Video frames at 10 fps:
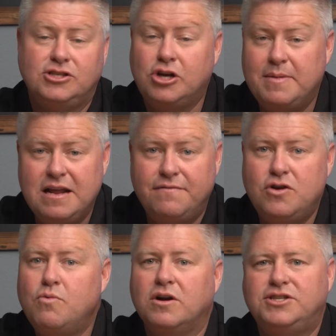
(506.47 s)
So many of
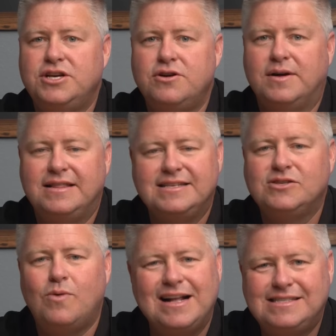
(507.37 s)
you were too, and
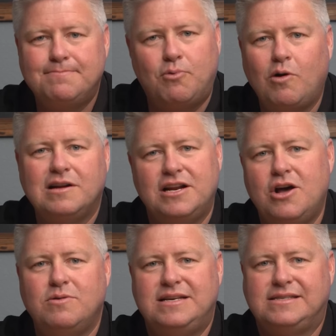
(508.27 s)
this is why it's important to
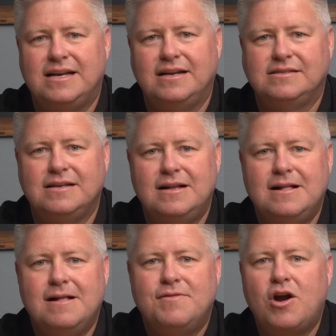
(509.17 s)
know these things.
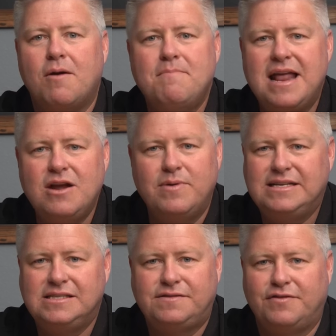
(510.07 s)
There are many
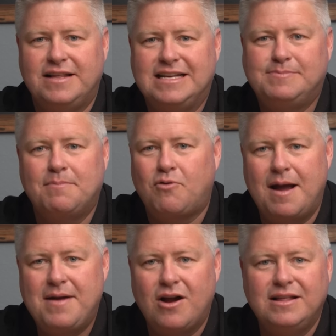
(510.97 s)
reasons for this, but
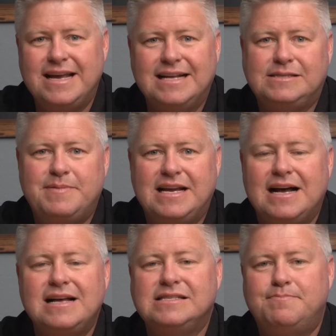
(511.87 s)
primarily it's
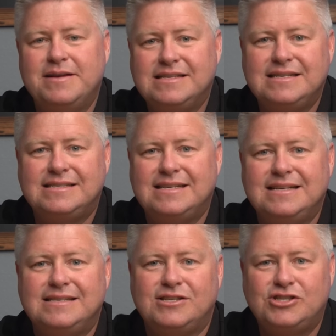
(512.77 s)
because
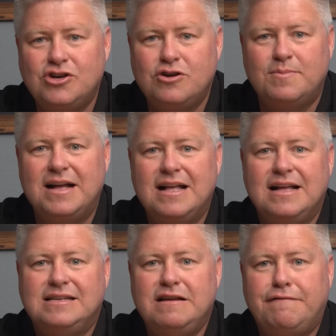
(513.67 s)
businesses assume
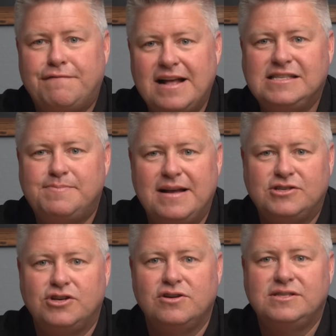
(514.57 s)
defense
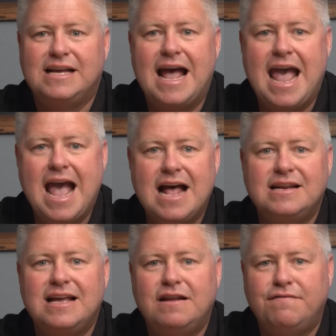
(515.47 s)
measures
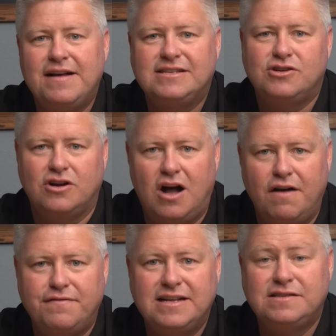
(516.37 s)
and investor
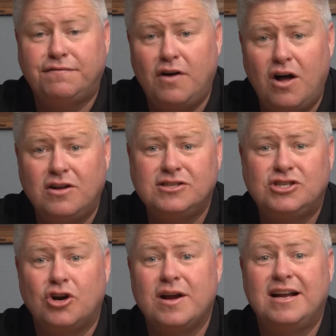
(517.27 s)
confidence
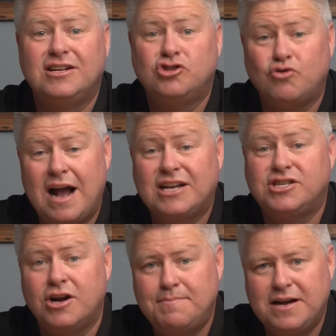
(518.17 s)
falls during
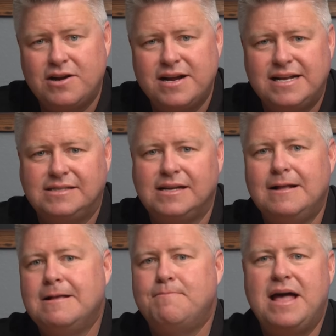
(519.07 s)
contractionary periods.
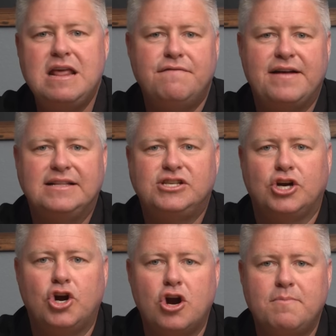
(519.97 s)
Many events
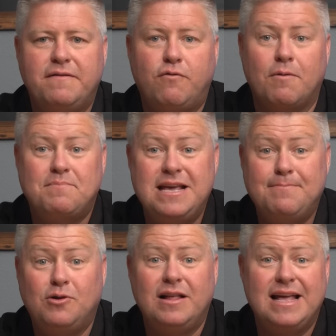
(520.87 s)
occur before
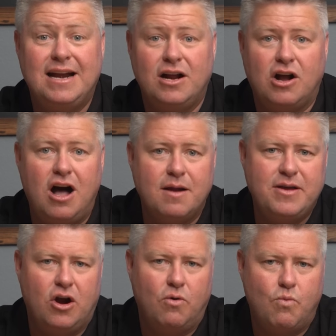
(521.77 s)
people in an
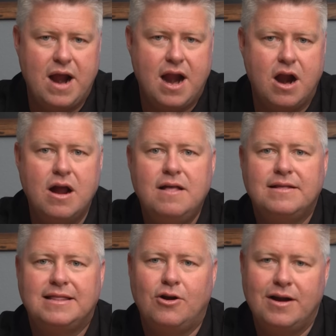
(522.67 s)
economy are aware
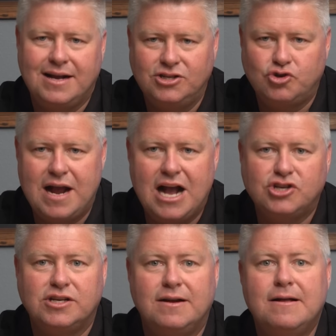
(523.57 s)
that they're in a
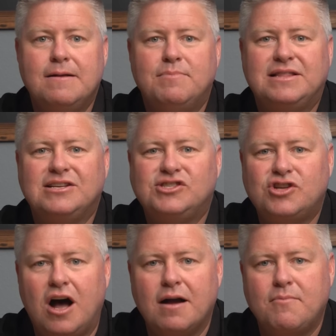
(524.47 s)
contraction, but the
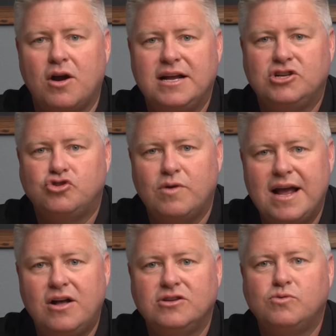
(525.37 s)
stock market
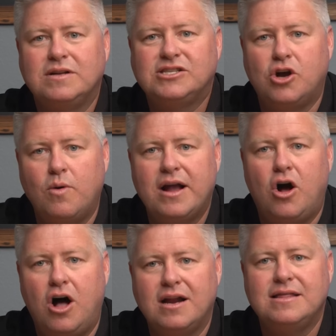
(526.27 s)
trails what's going
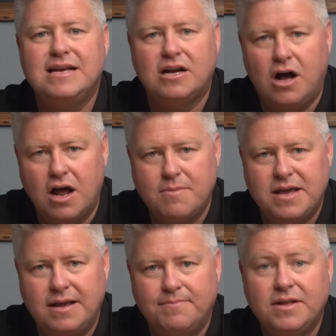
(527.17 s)
on in the
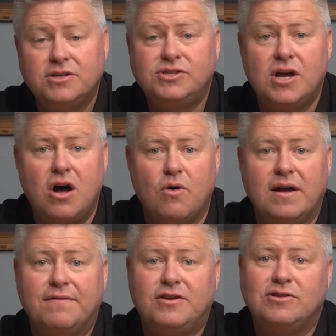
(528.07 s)
economy.
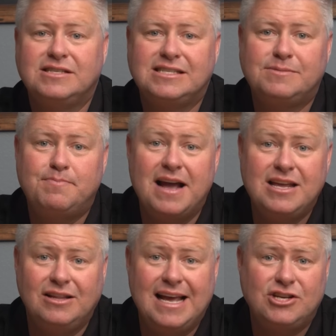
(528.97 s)
So, if there is a
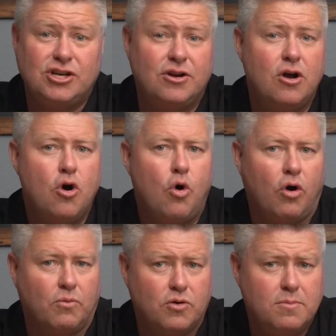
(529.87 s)
speculation
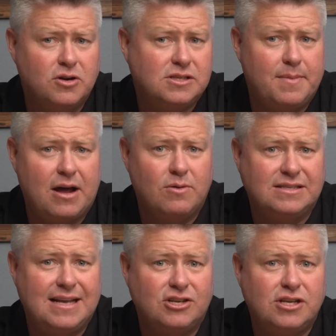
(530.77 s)
or rumors about a
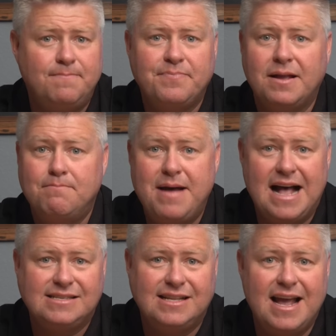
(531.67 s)
recession,
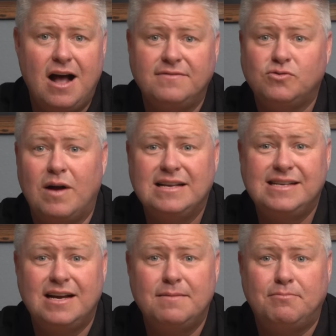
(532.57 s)
mass layoffs,
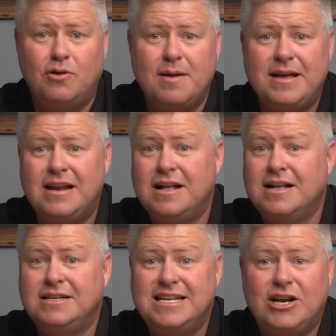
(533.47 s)
rising unemployment,
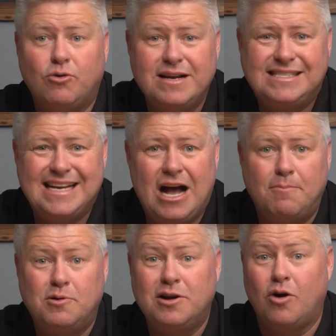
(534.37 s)
decreasing
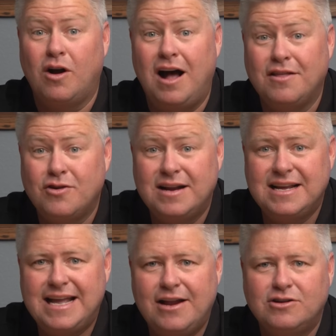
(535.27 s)
output, or other
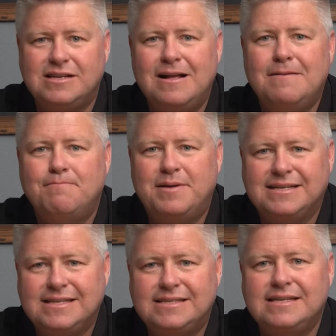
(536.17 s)
indicators,
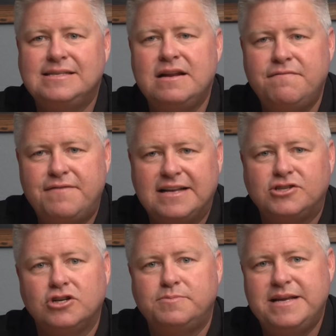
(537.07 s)
businesses and
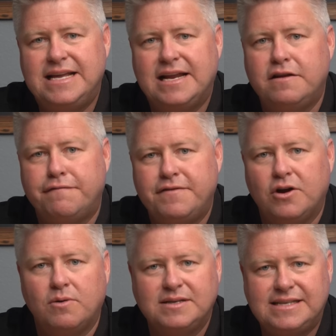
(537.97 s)
investors begin to
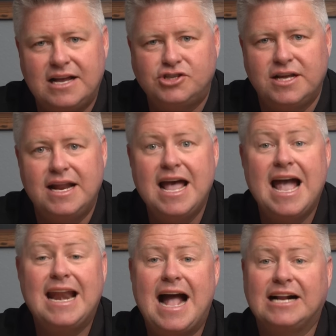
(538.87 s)
fear a recession
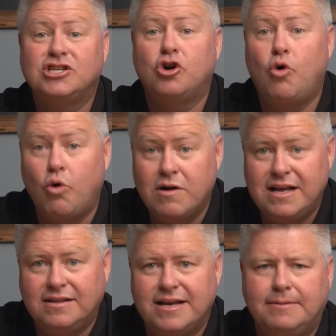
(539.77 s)
and act
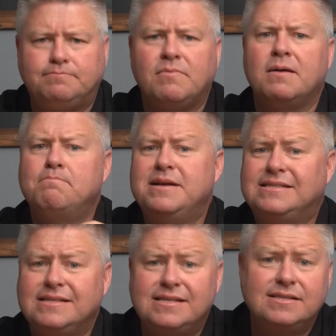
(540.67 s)
accordingly.
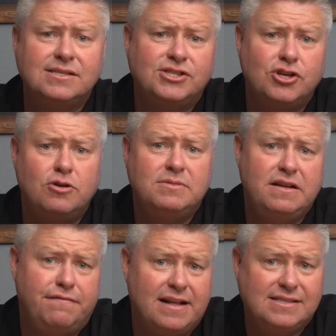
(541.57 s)
Businesses assume
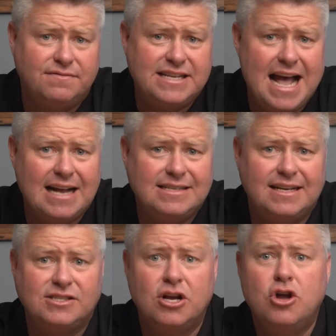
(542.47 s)
defensive
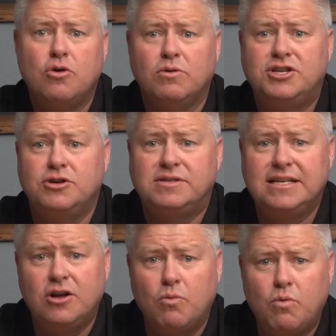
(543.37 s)
tactics, reducing their